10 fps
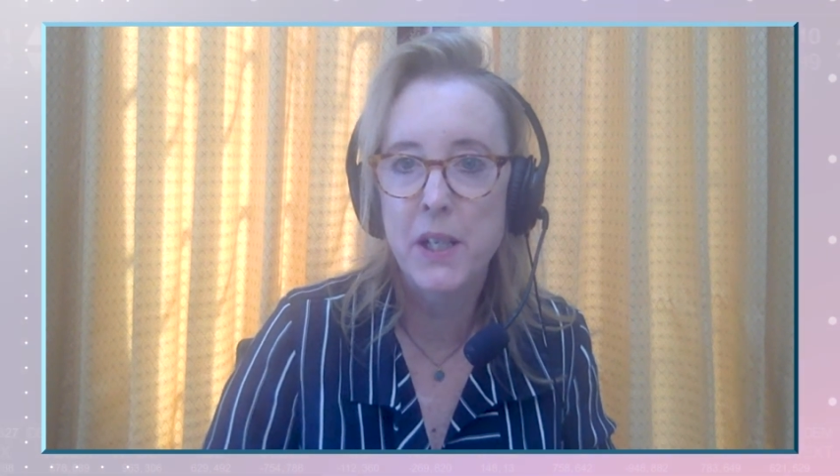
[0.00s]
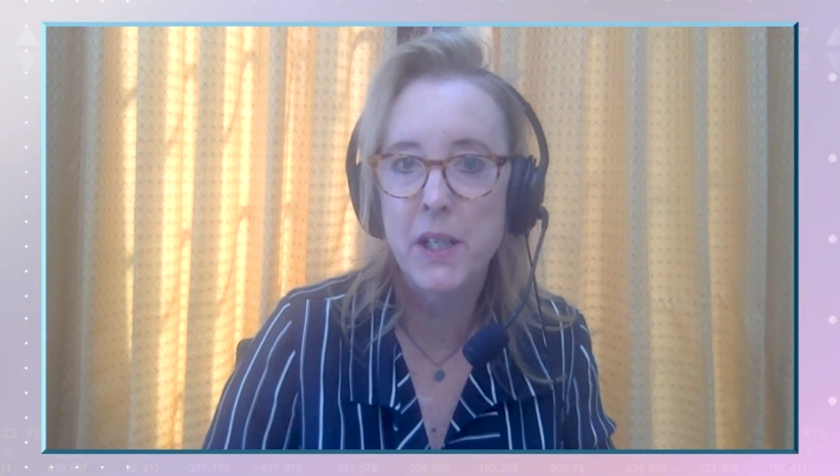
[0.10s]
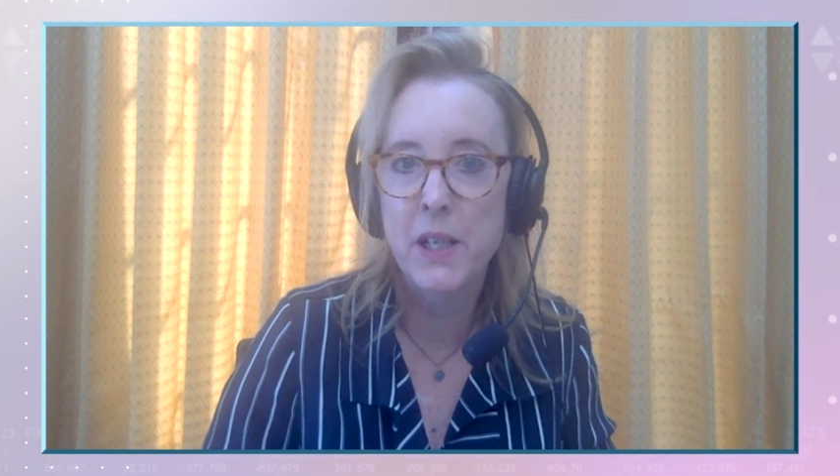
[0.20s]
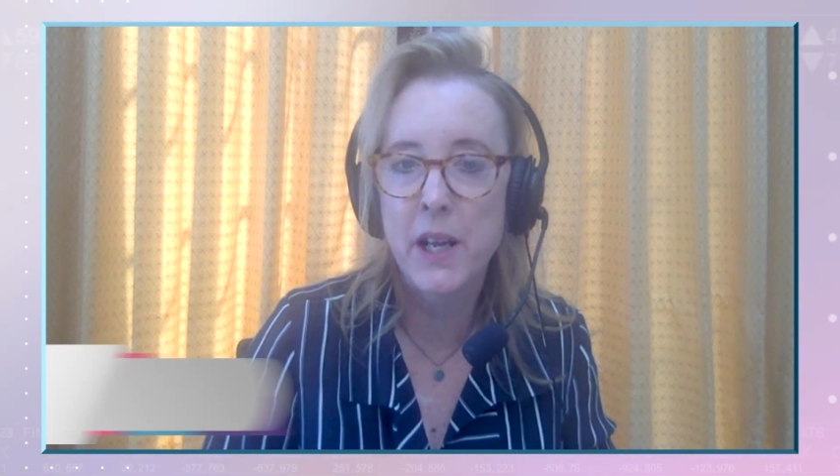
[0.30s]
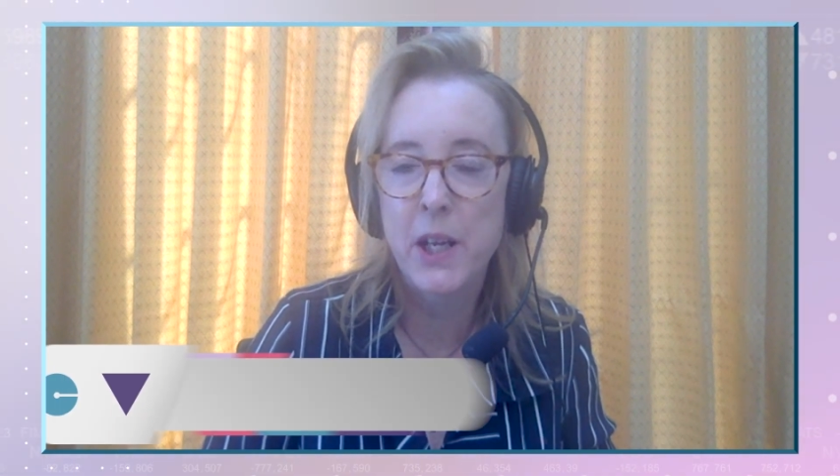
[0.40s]

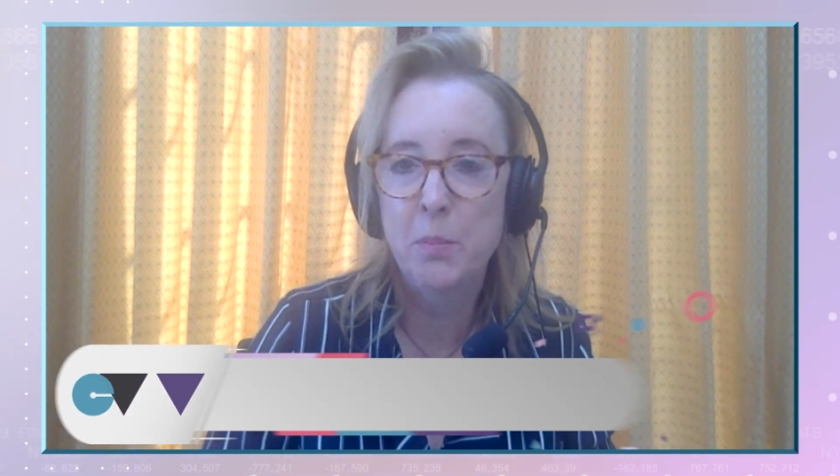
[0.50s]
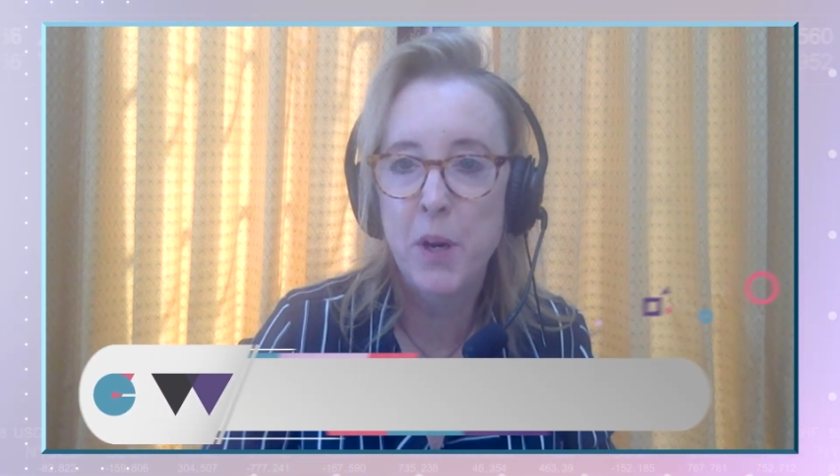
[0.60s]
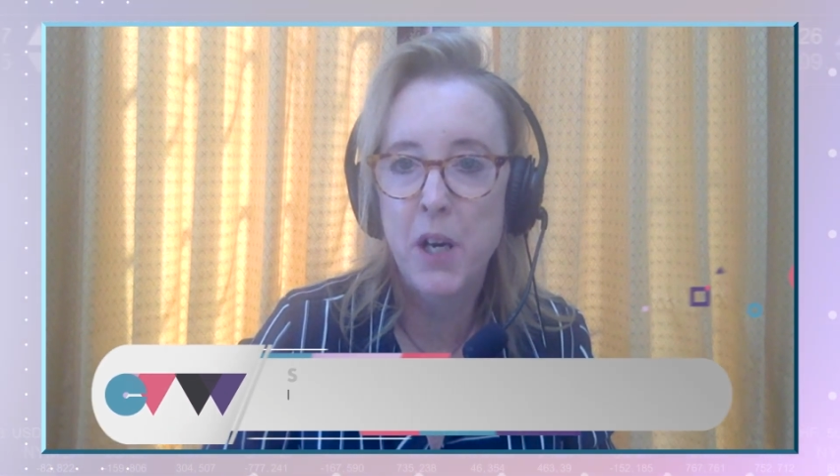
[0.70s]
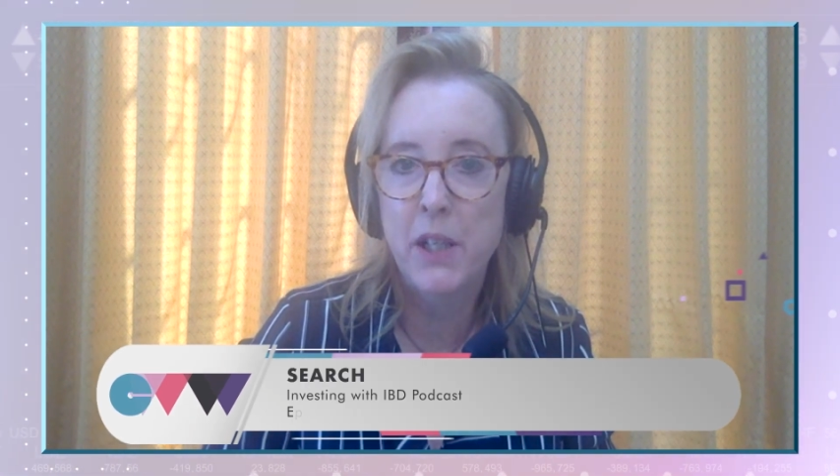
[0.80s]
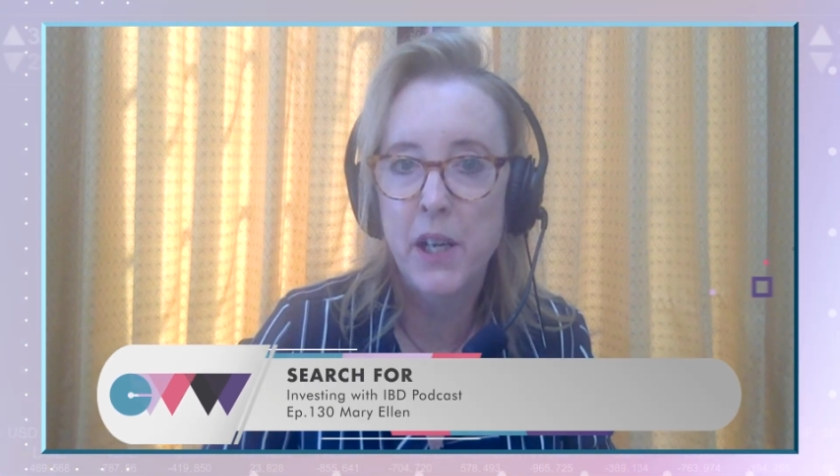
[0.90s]
in a
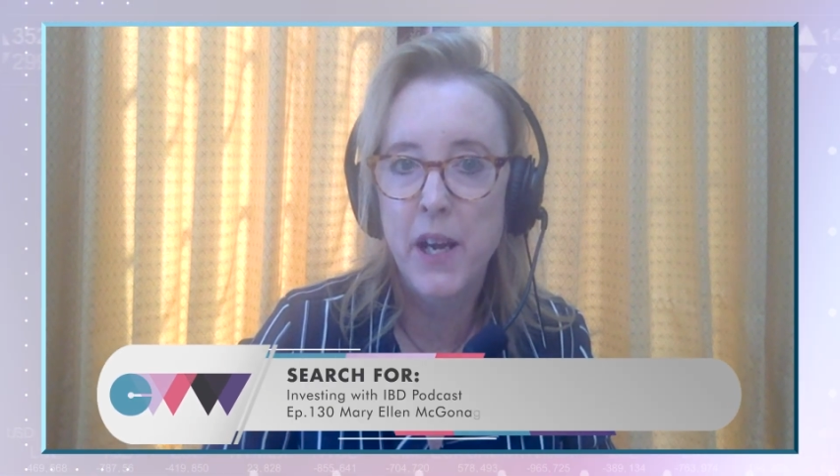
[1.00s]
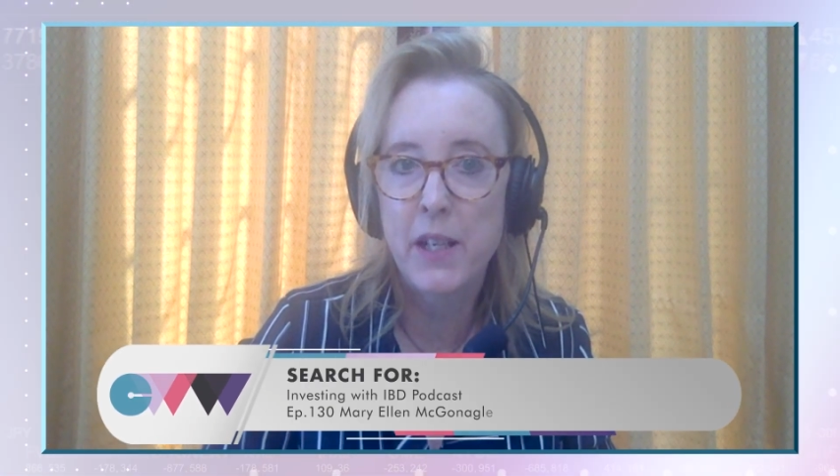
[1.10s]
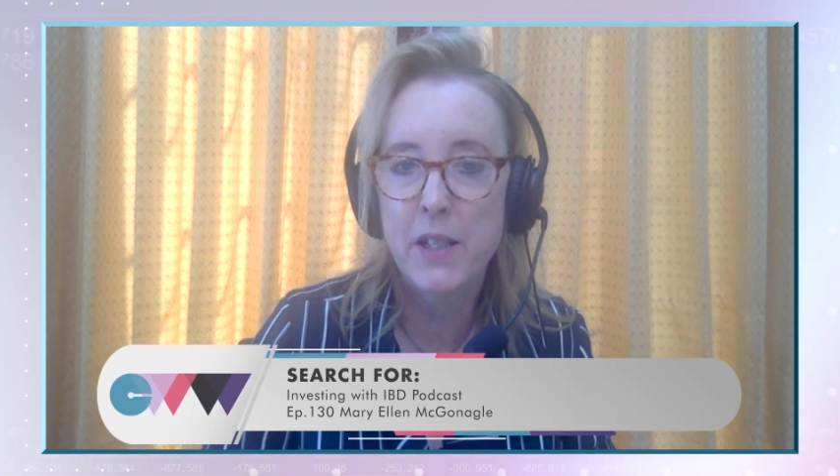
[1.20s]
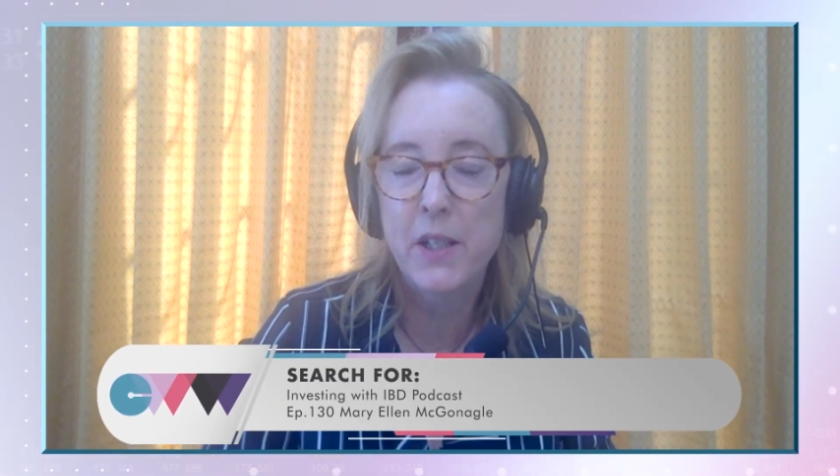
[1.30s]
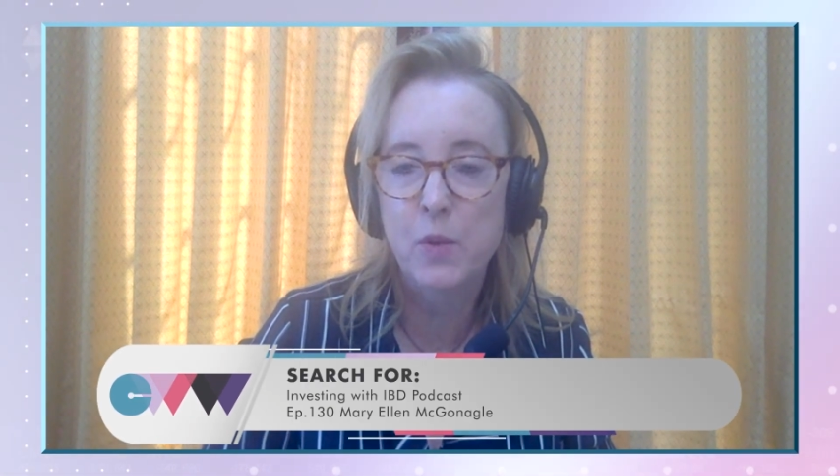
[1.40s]
podcast.